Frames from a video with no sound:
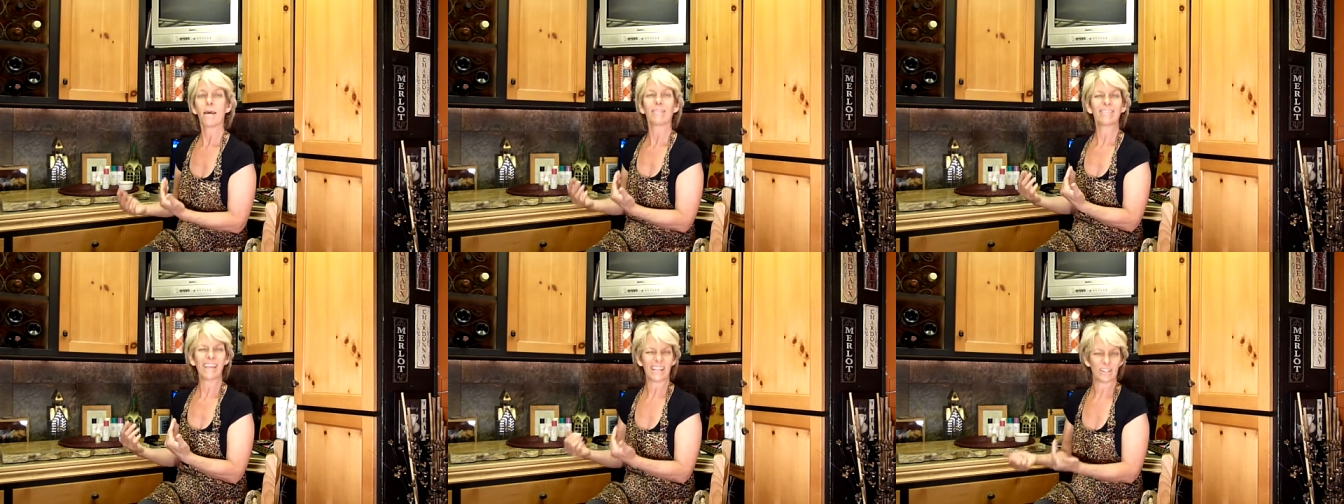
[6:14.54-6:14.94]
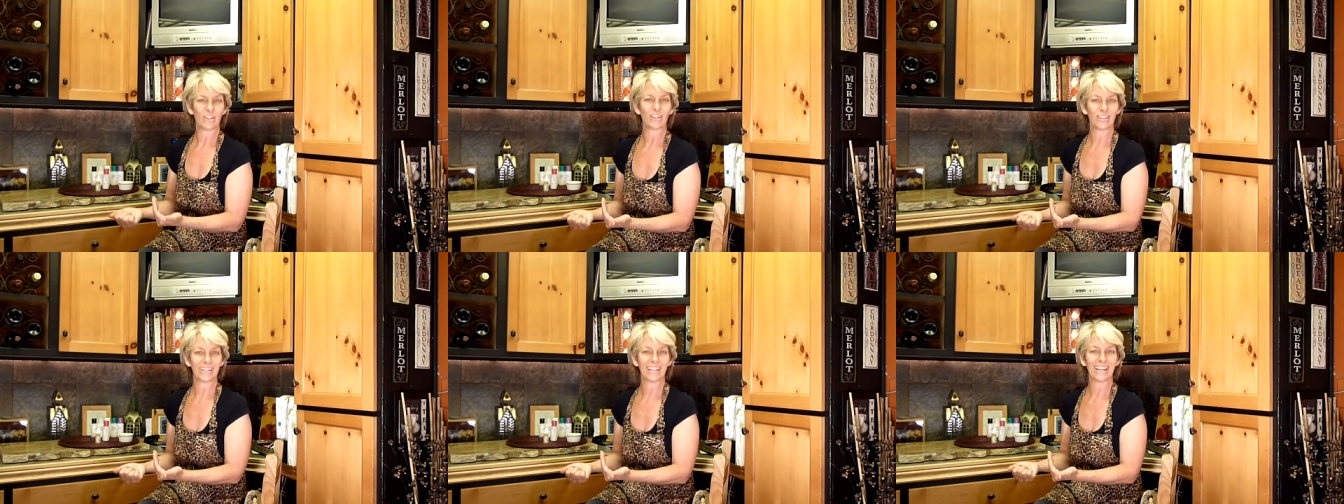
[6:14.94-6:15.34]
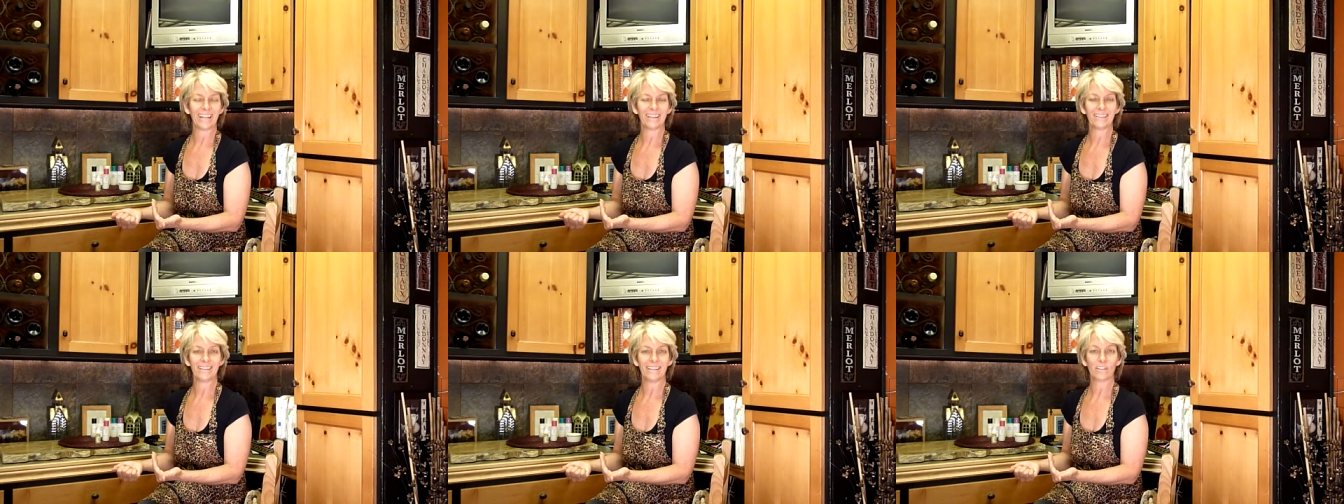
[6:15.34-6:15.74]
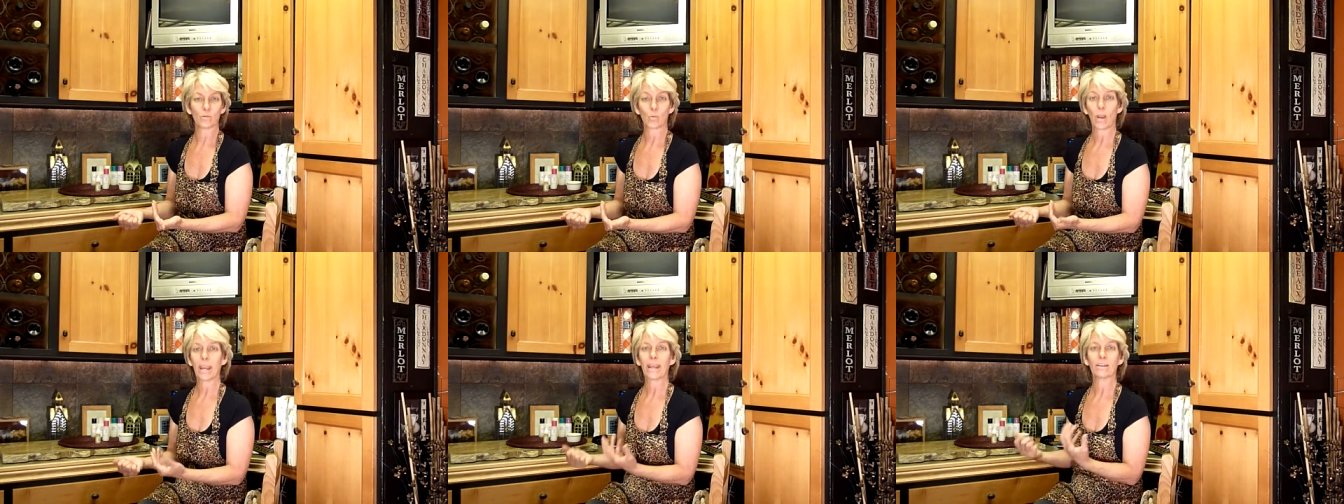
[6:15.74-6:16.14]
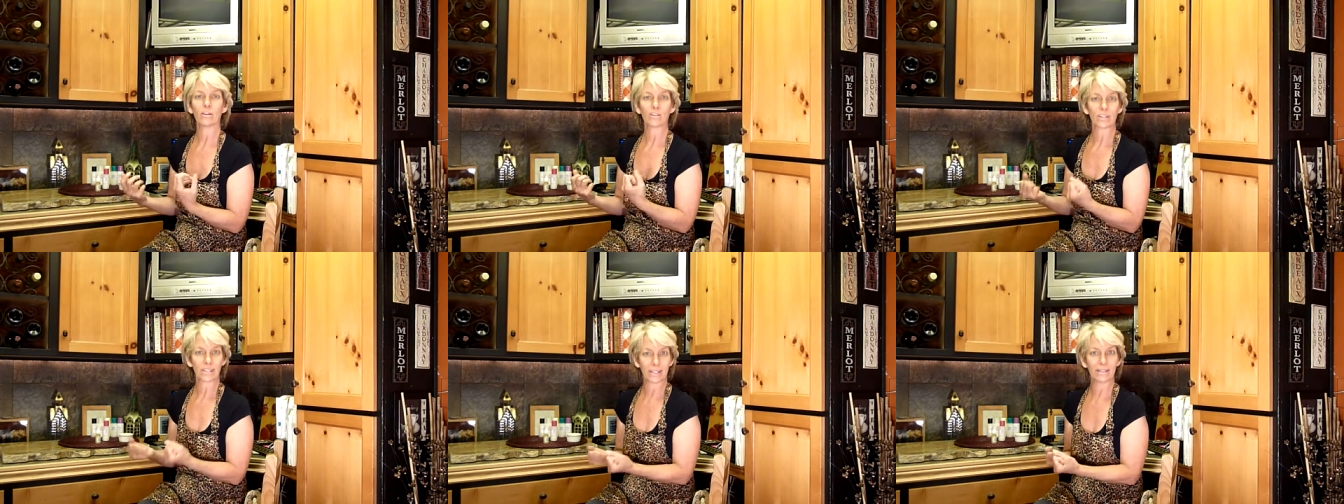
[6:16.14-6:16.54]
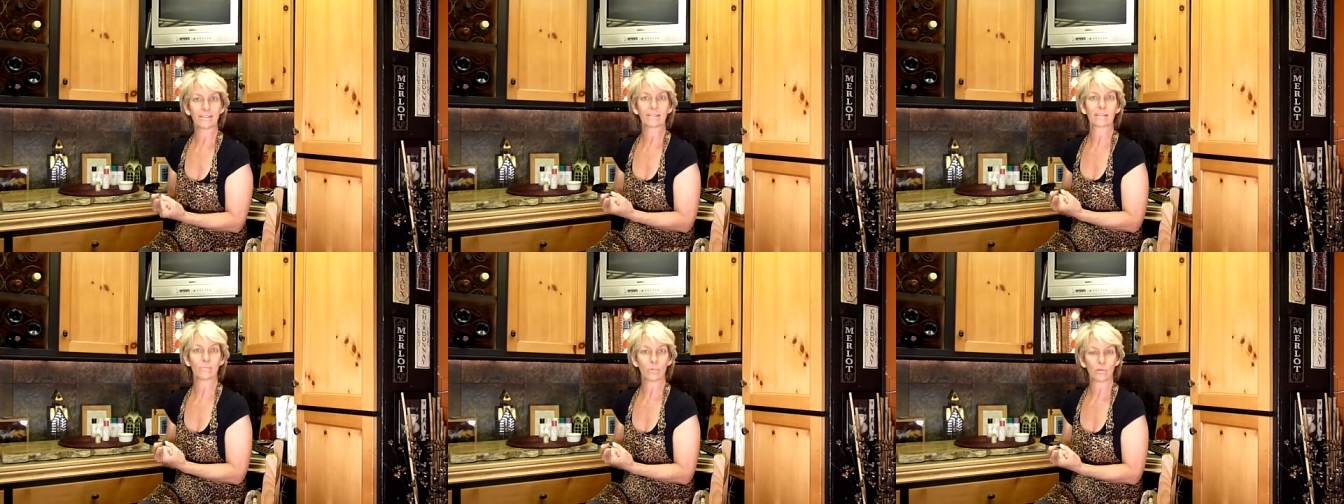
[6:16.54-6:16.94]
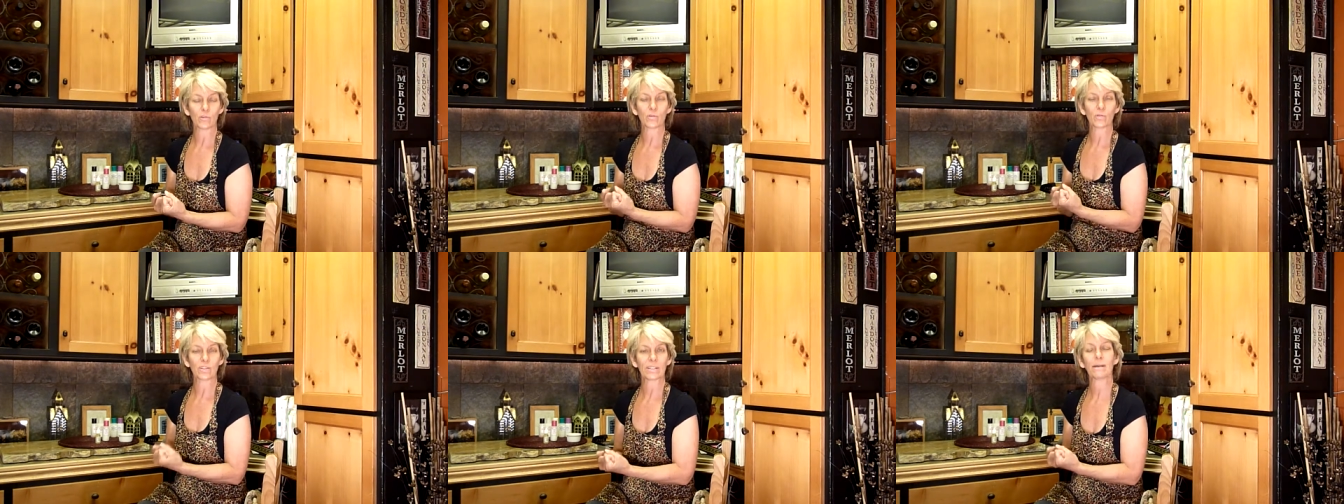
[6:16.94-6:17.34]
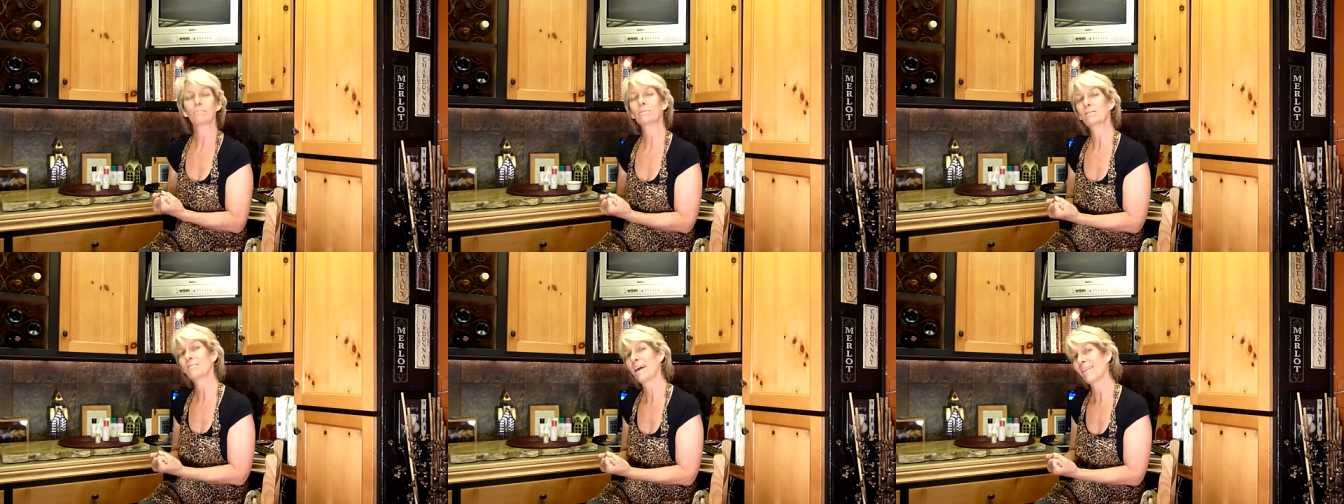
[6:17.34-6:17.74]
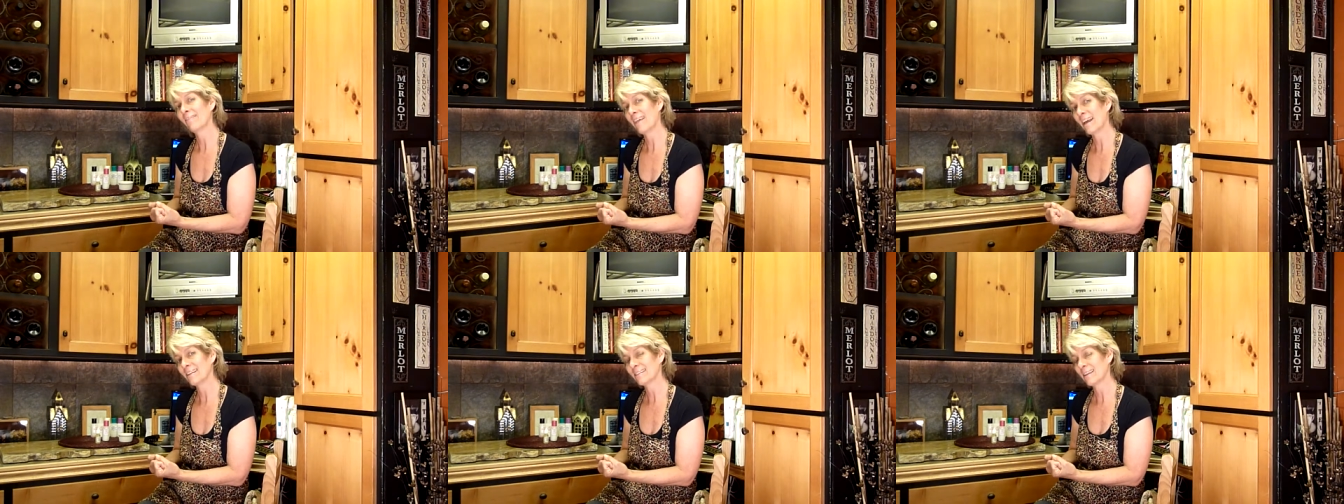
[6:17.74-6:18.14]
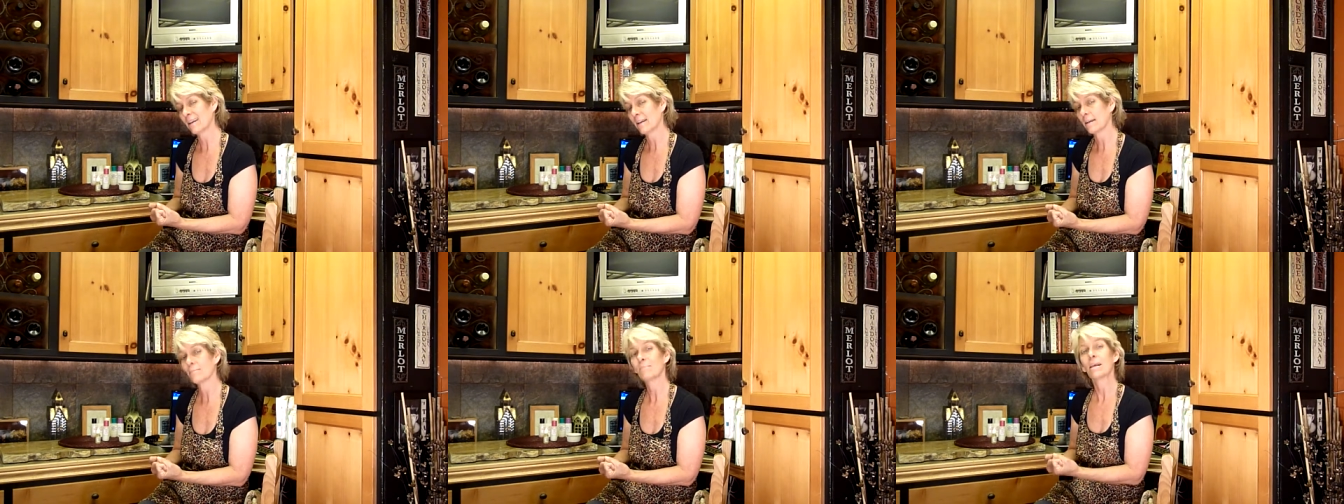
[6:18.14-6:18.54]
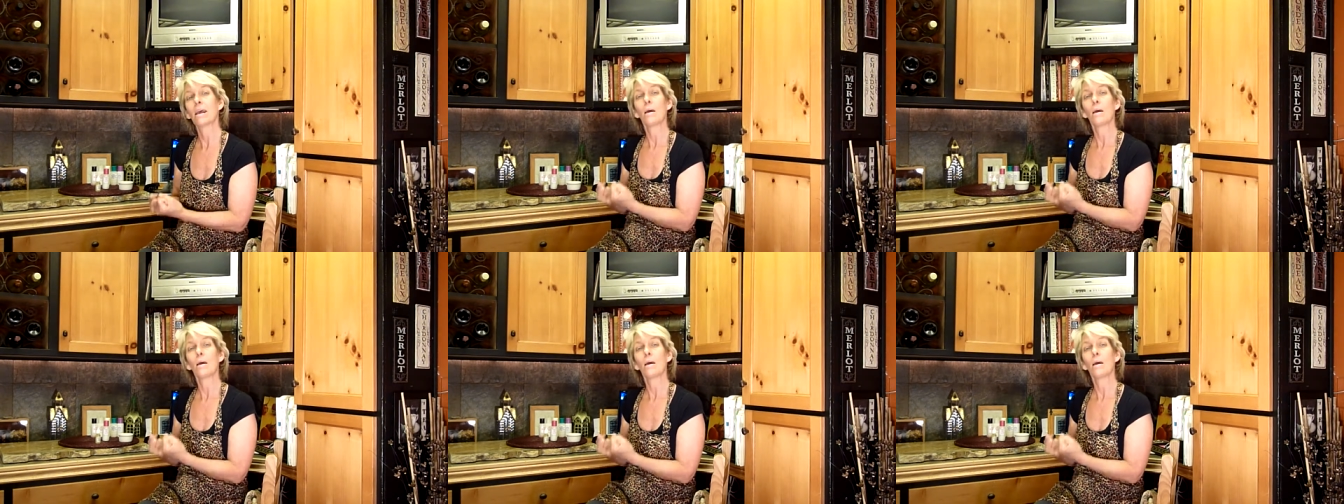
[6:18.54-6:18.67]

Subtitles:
That's just the easiest way, and your skin's the most receptive at that time.